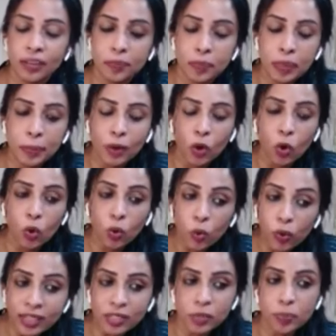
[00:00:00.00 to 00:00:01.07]
people
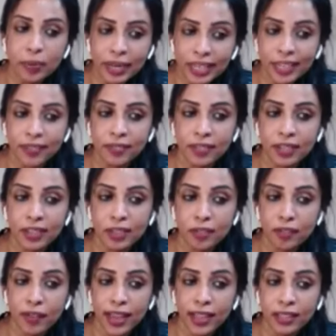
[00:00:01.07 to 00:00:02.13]
always believe in the
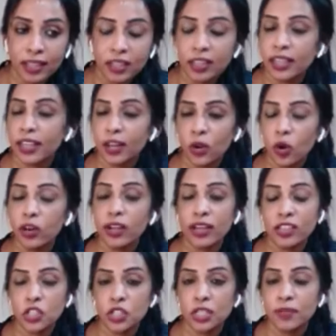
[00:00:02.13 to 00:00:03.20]
fact that they cannot
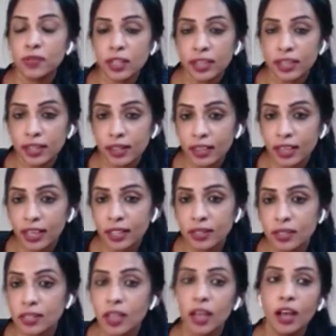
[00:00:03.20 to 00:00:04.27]
achieve certain
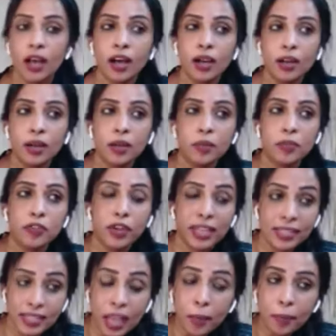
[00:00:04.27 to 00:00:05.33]
things. For
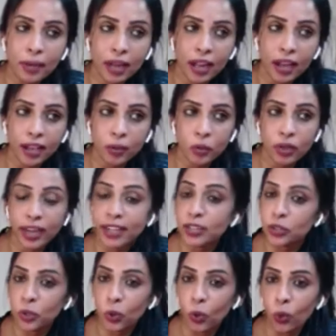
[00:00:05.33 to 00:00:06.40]
example, I would like
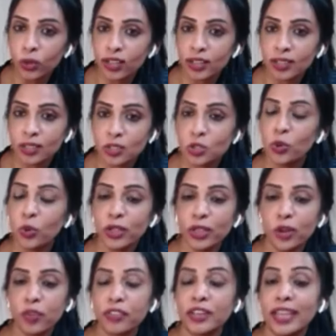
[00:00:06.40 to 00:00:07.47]
to quote a story
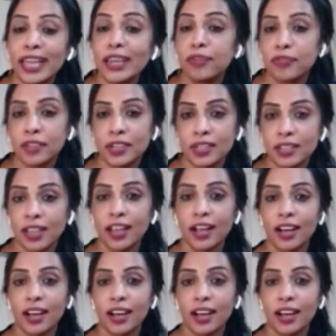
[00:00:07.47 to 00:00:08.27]
of an elephant.